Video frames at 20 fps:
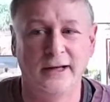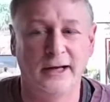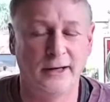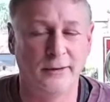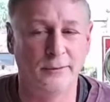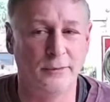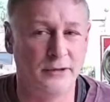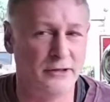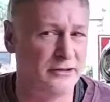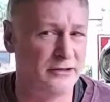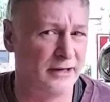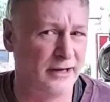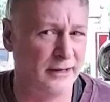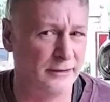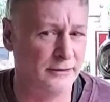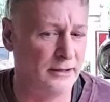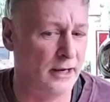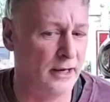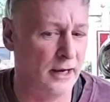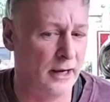And we're
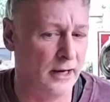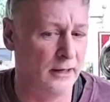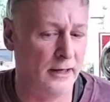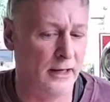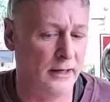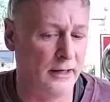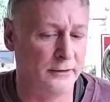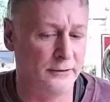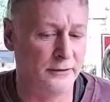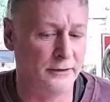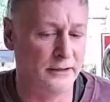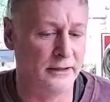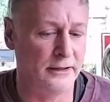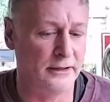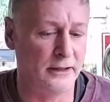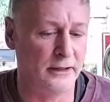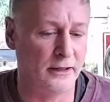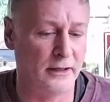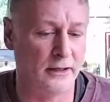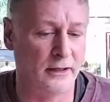saying, yeah, and
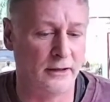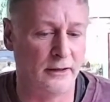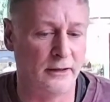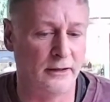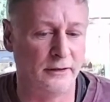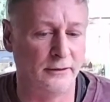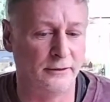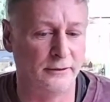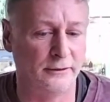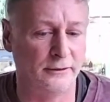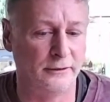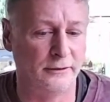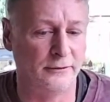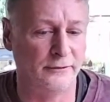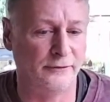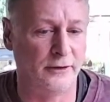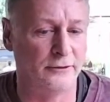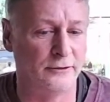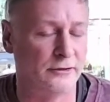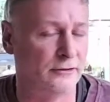the
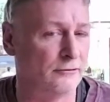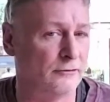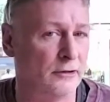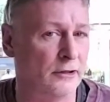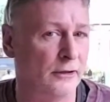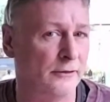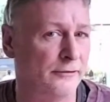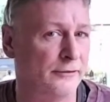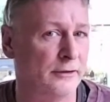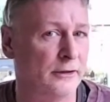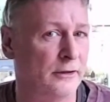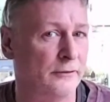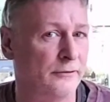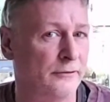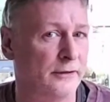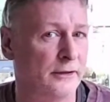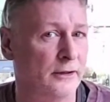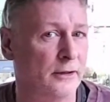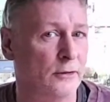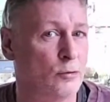photographing
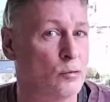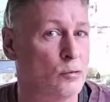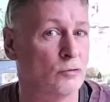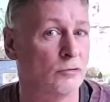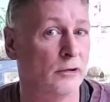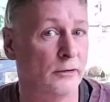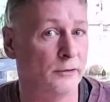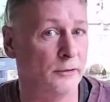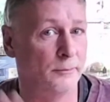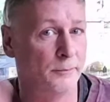of the Aurora,